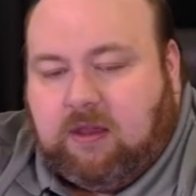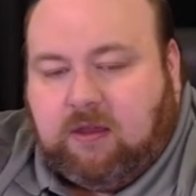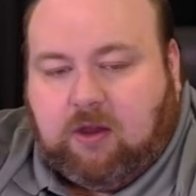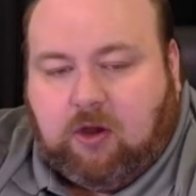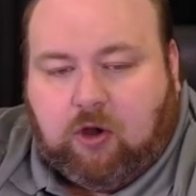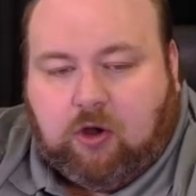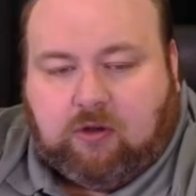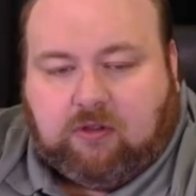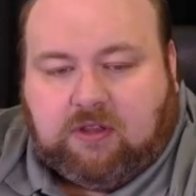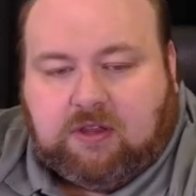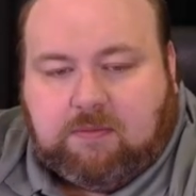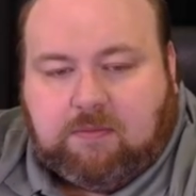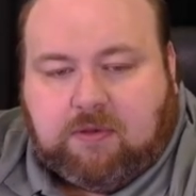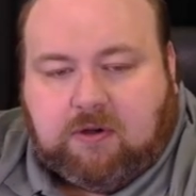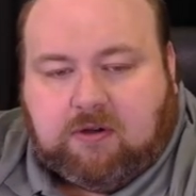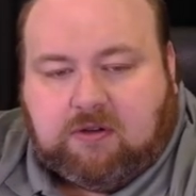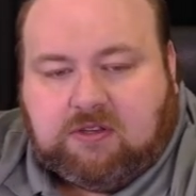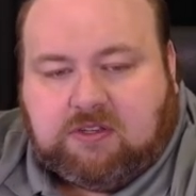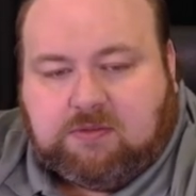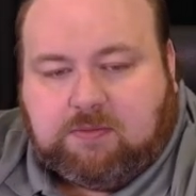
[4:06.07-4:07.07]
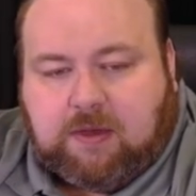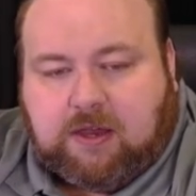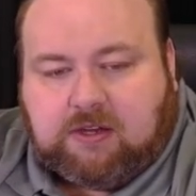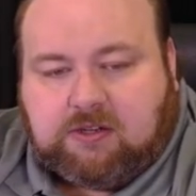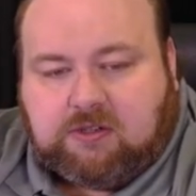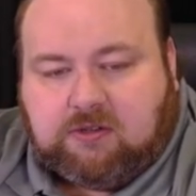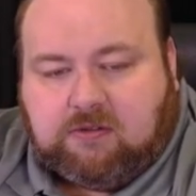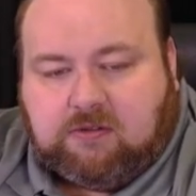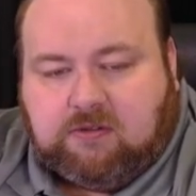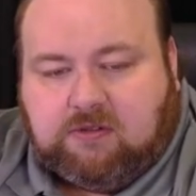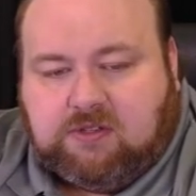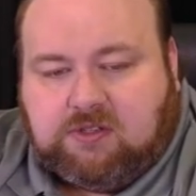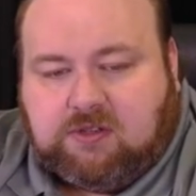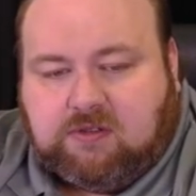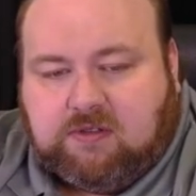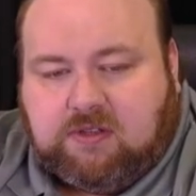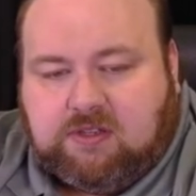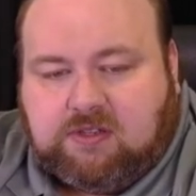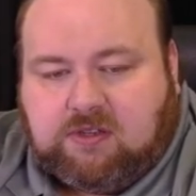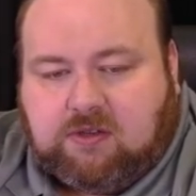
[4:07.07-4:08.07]
early bird special. So
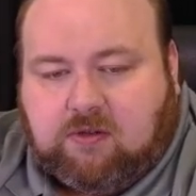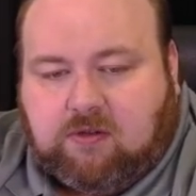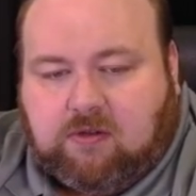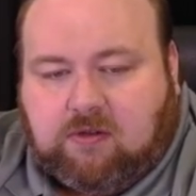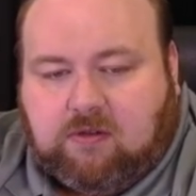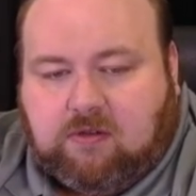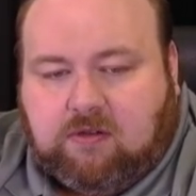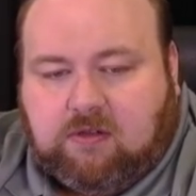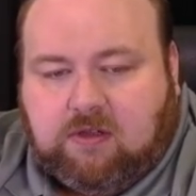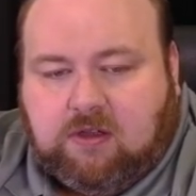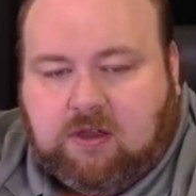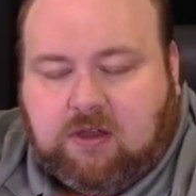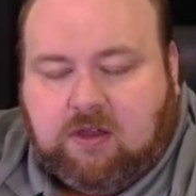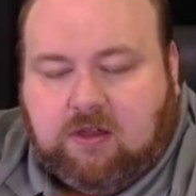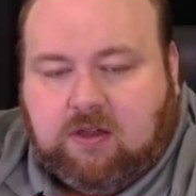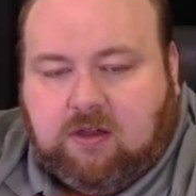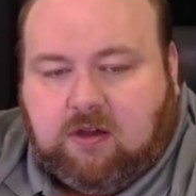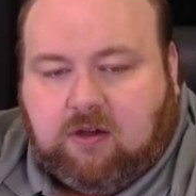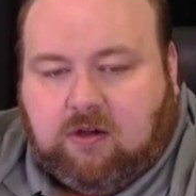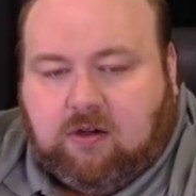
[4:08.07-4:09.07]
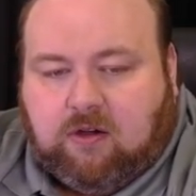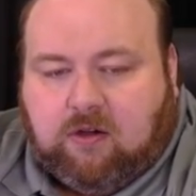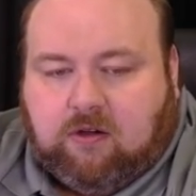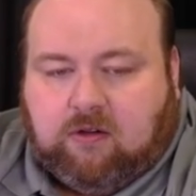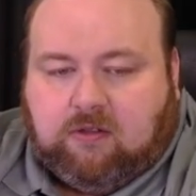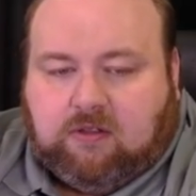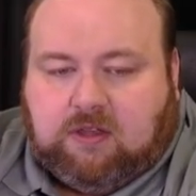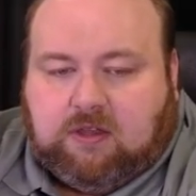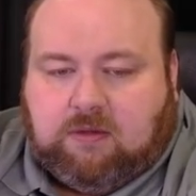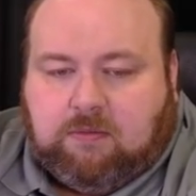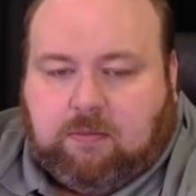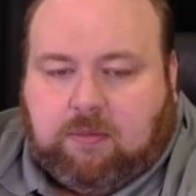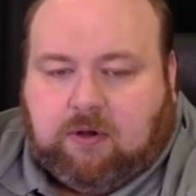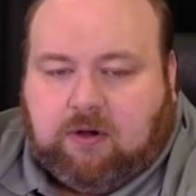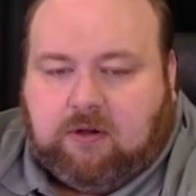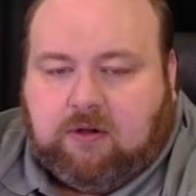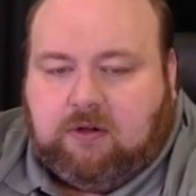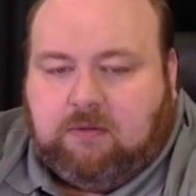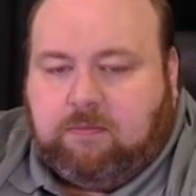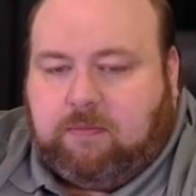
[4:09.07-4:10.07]
let's call early
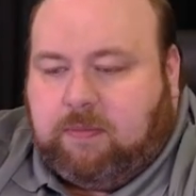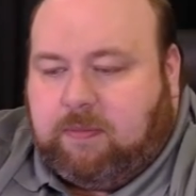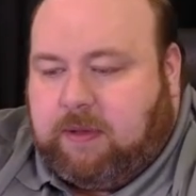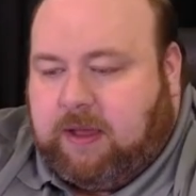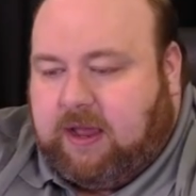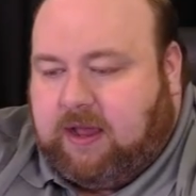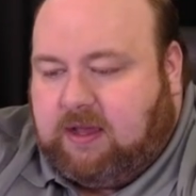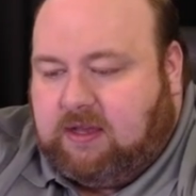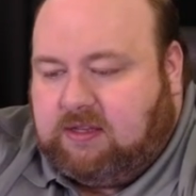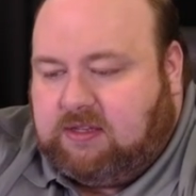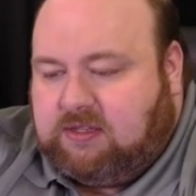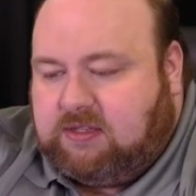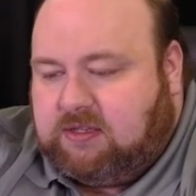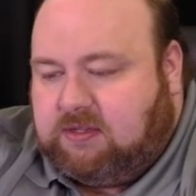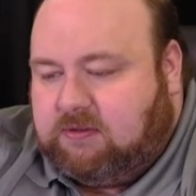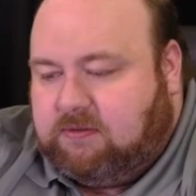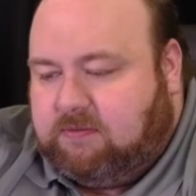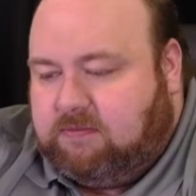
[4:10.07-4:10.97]
bird pass.